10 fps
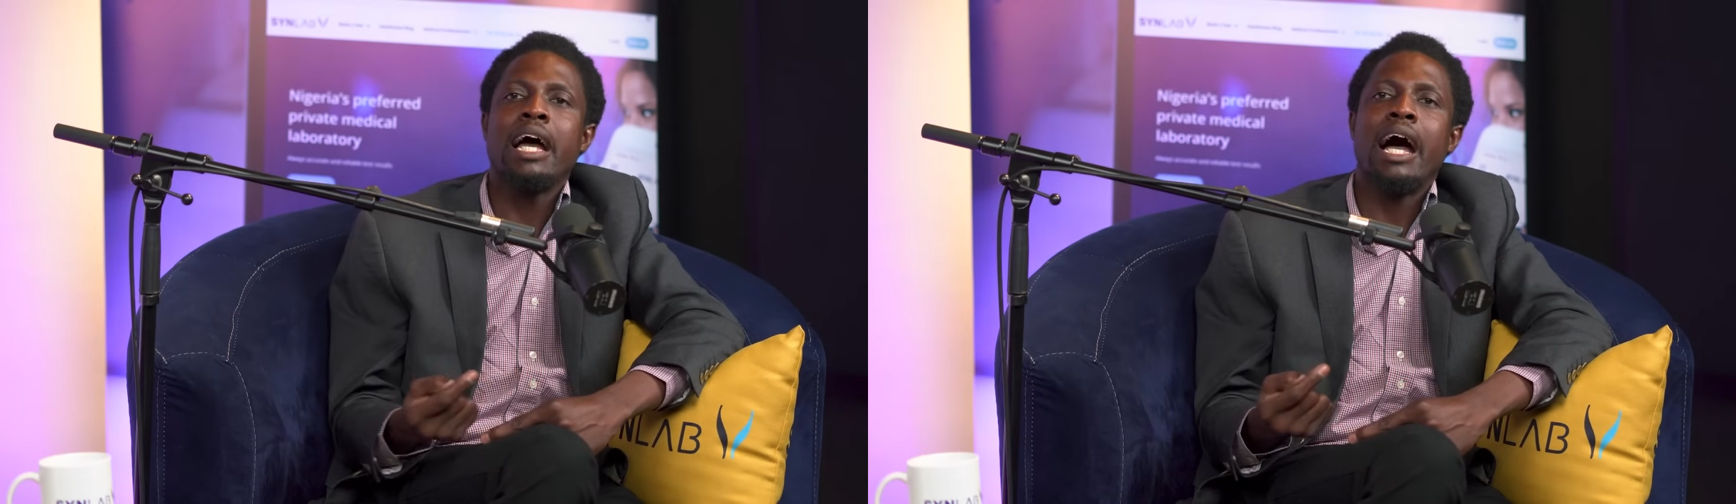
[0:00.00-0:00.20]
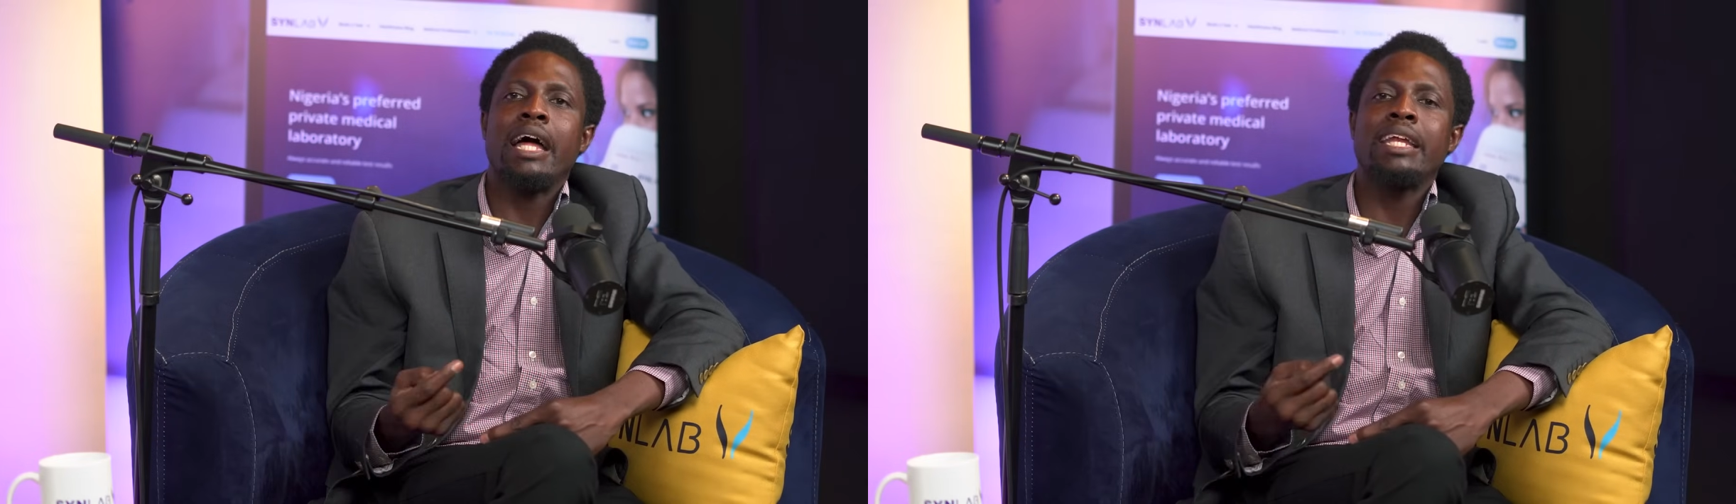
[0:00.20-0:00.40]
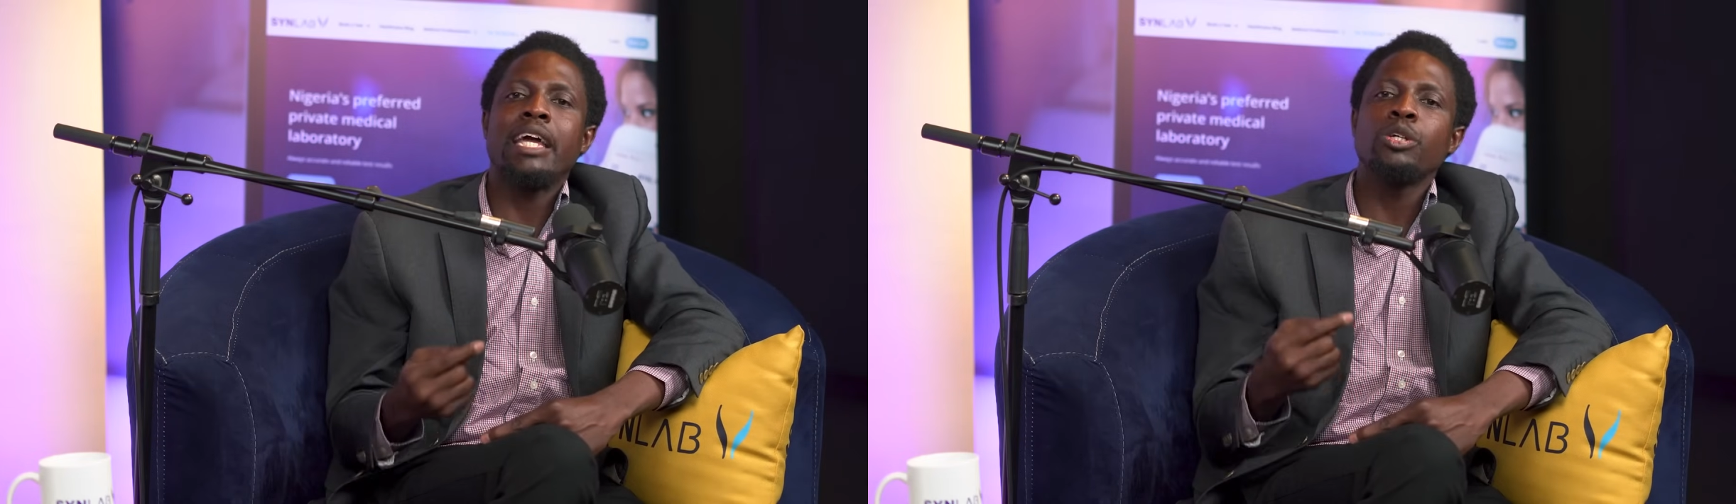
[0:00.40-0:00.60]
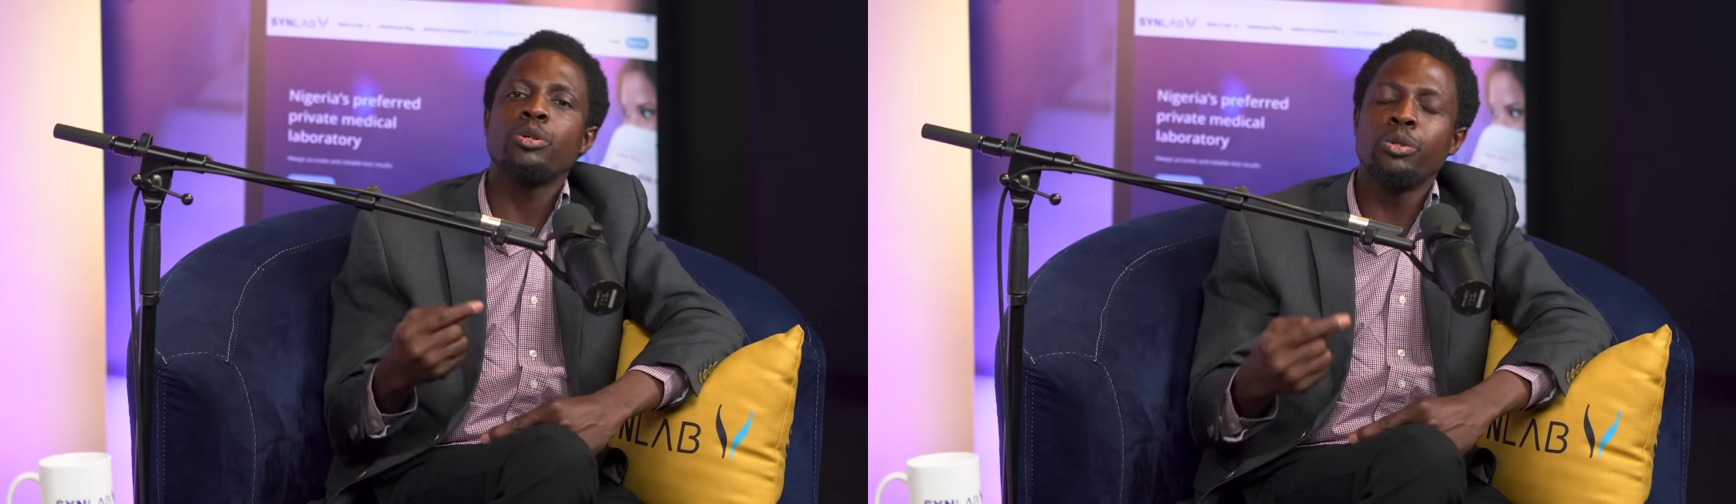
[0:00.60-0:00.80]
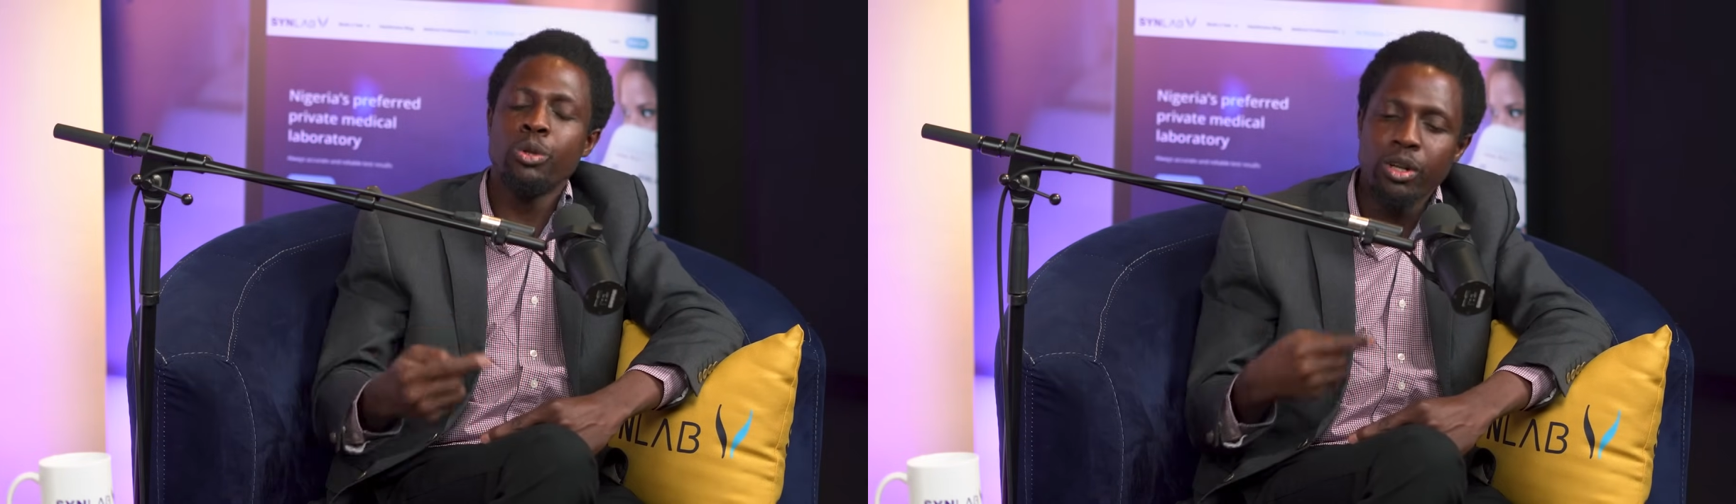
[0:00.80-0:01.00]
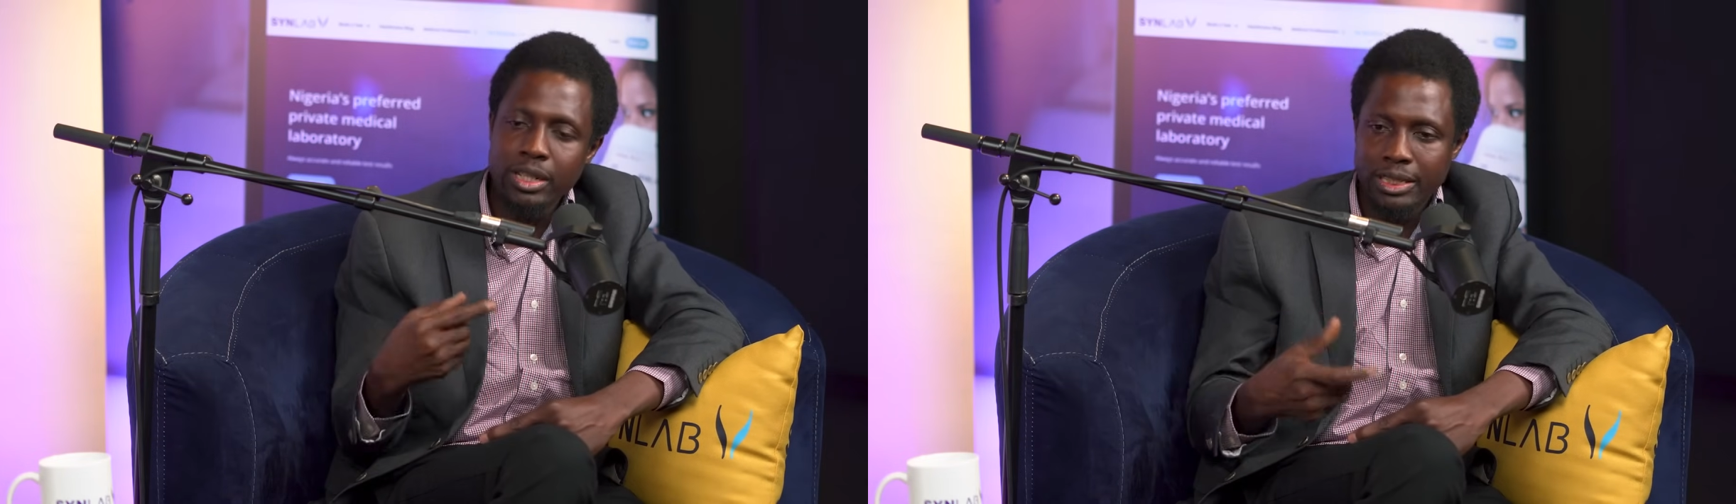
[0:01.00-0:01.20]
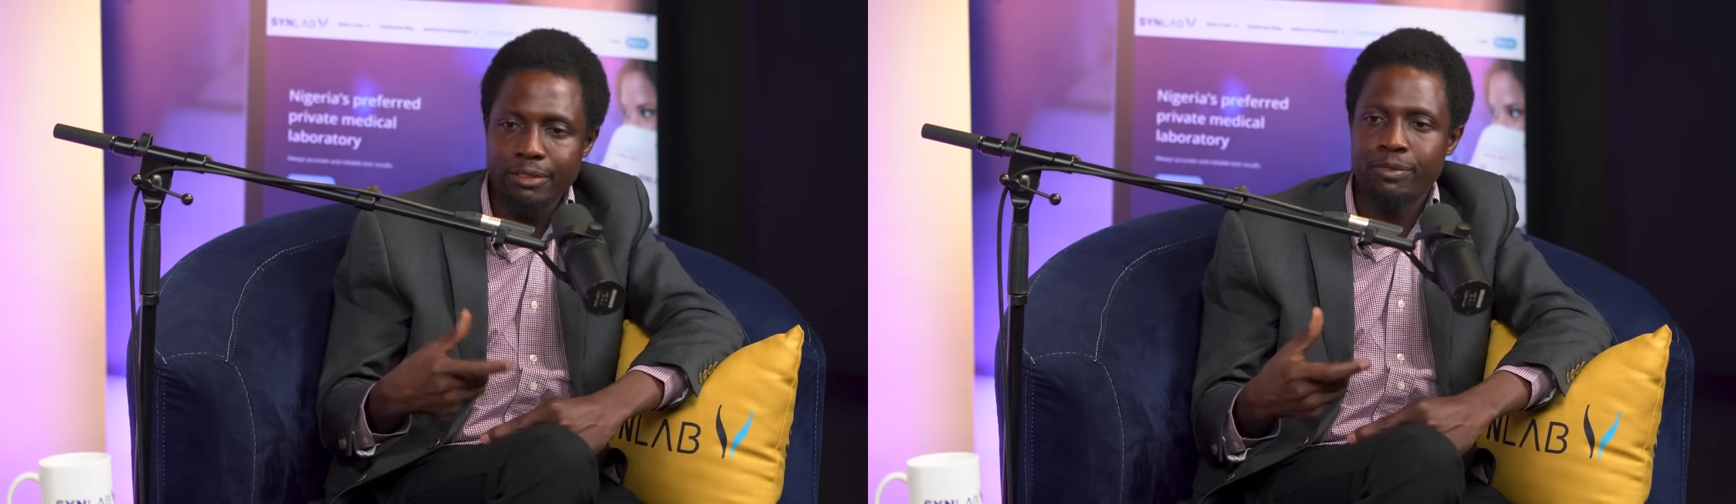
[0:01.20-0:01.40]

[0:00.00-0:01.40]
And then you know this